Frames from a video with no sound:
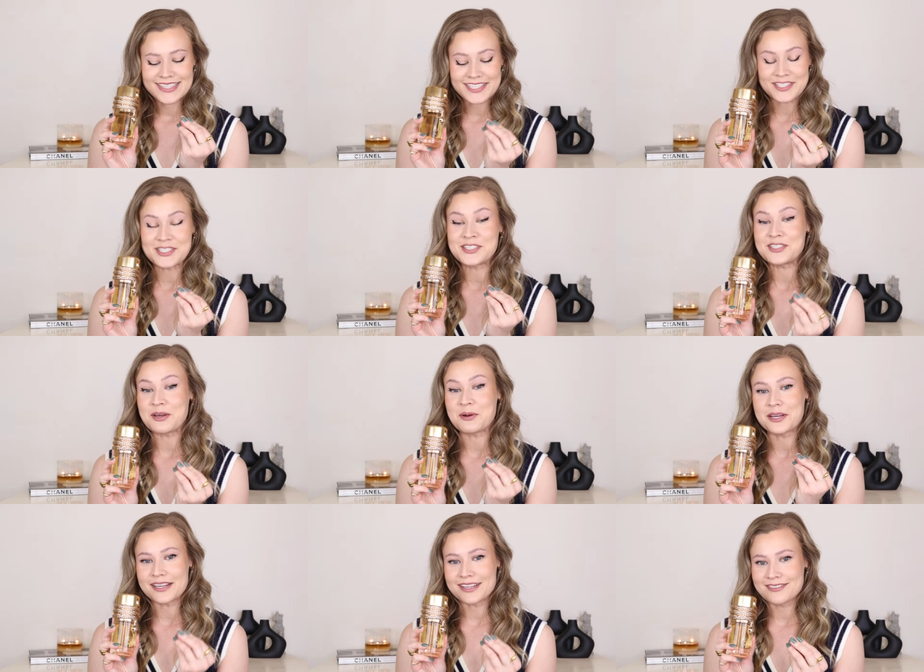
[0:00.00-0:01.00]
this is
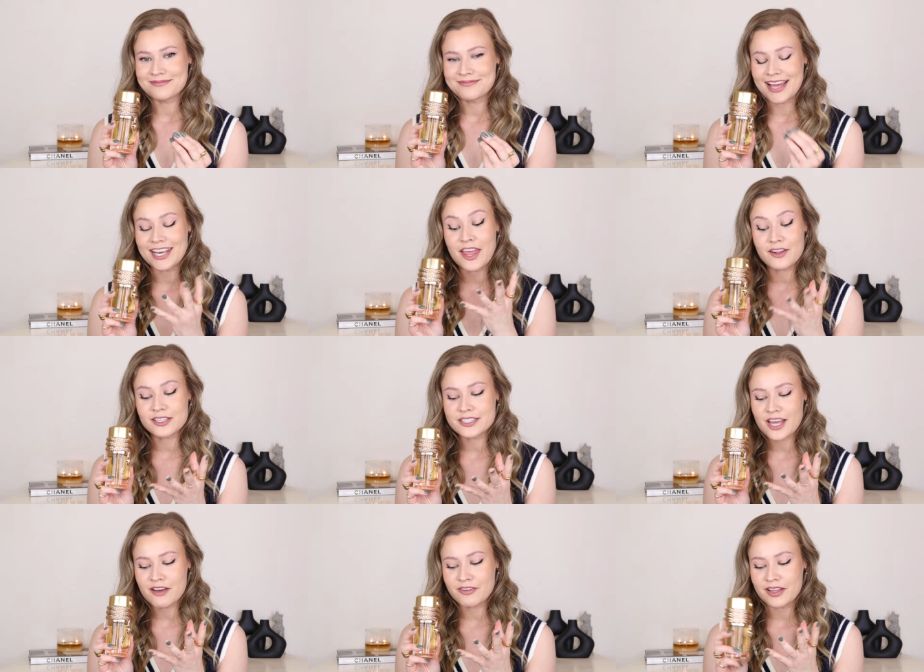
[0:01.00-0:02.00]
so good. Another
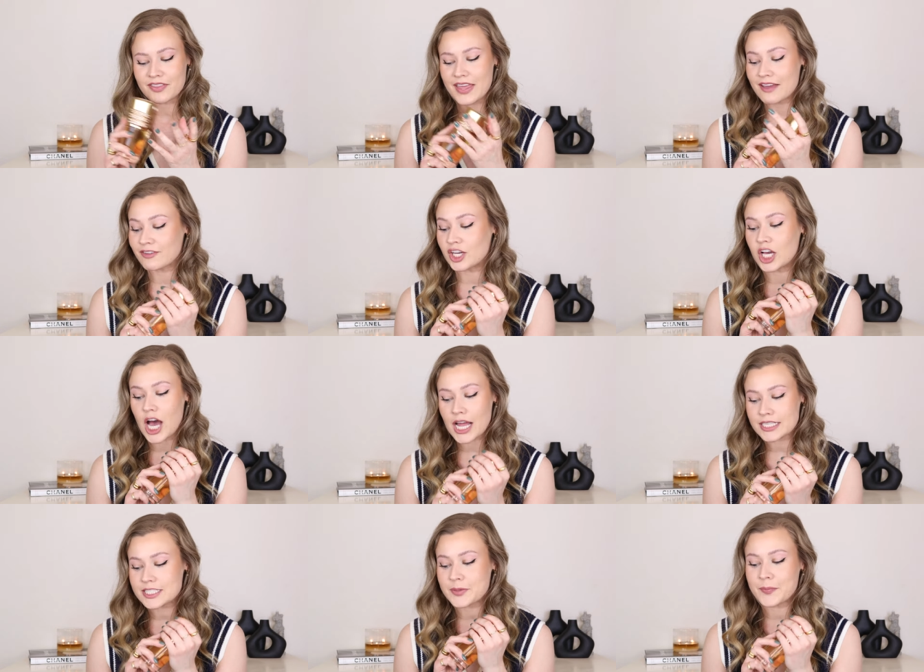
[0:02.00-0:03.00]
Lattafa. They have
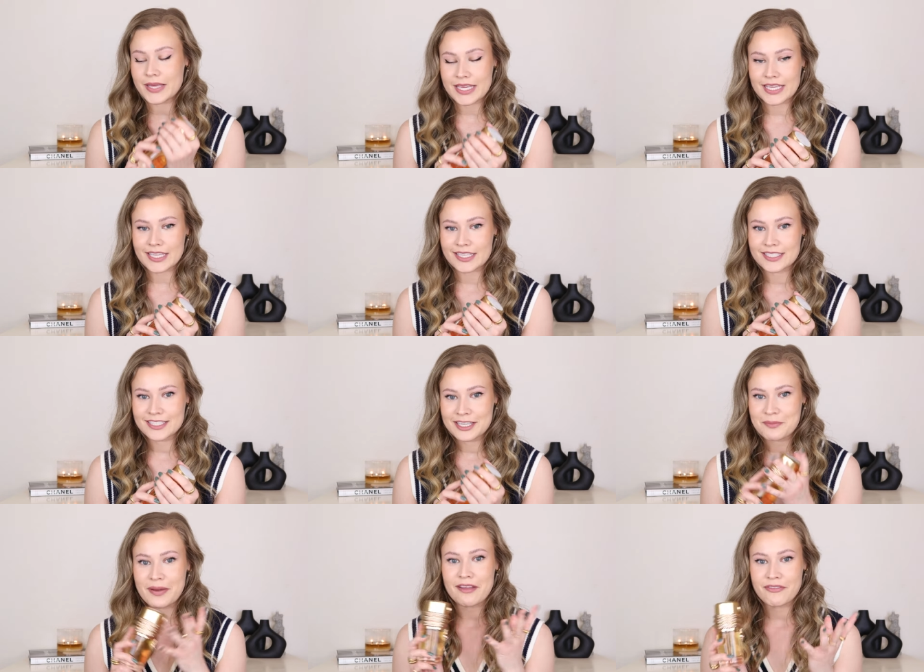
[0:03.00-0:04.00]
got to be
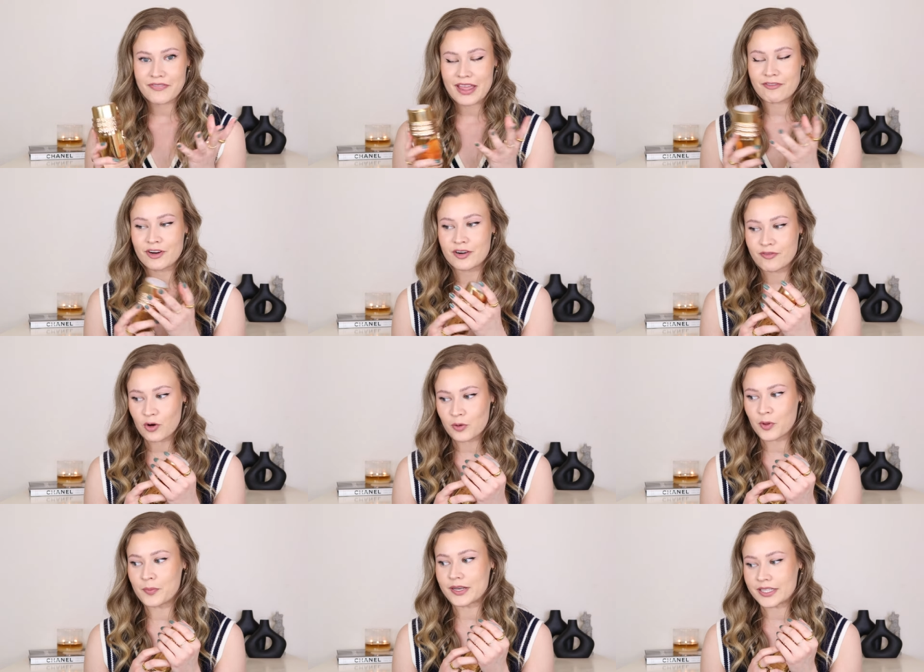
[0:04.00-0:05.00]
my favorite
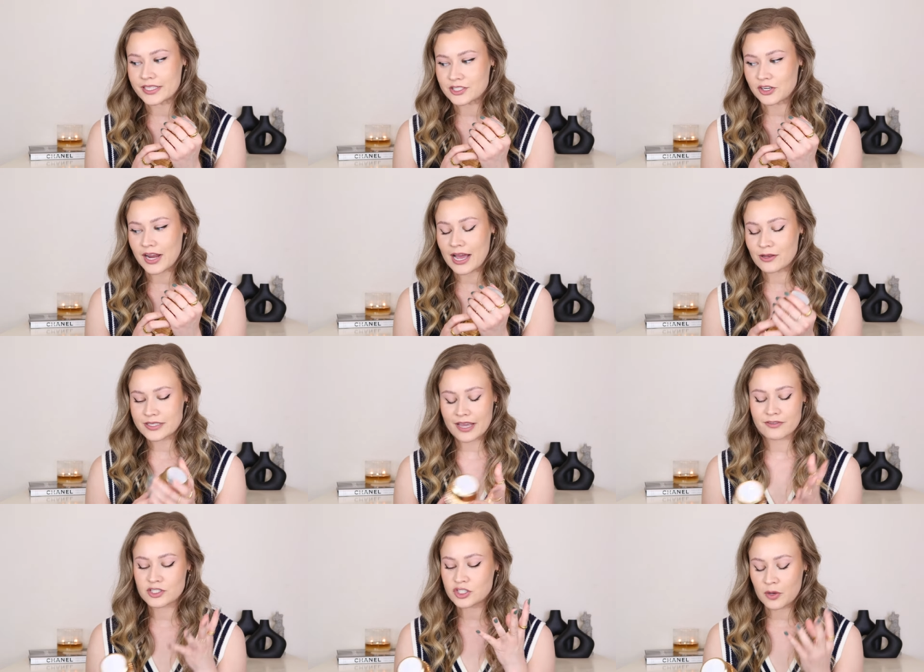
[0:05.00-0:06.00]
affordable Middle Eastern house. I
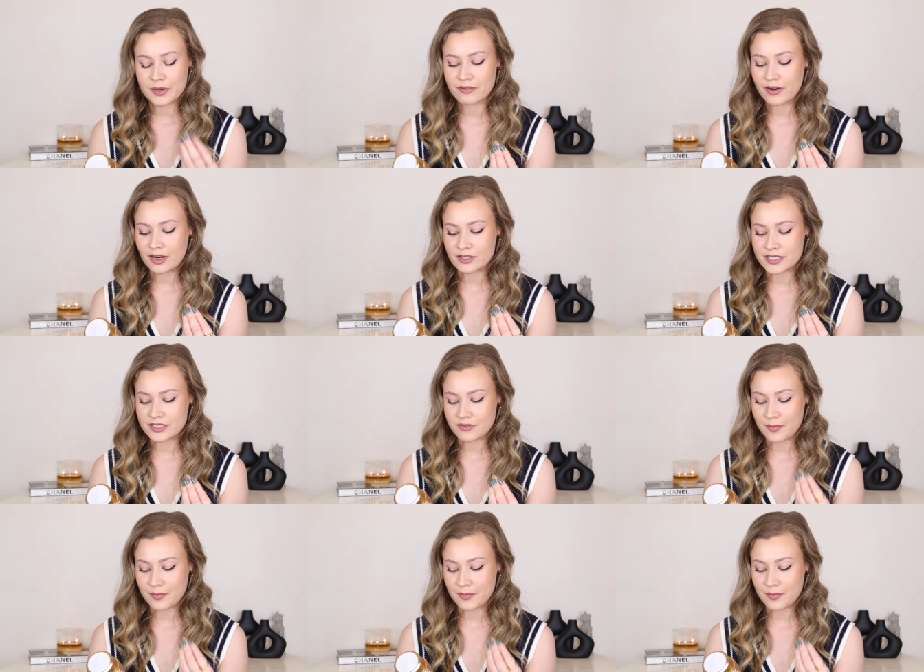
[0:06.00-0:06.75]
have so many fragrances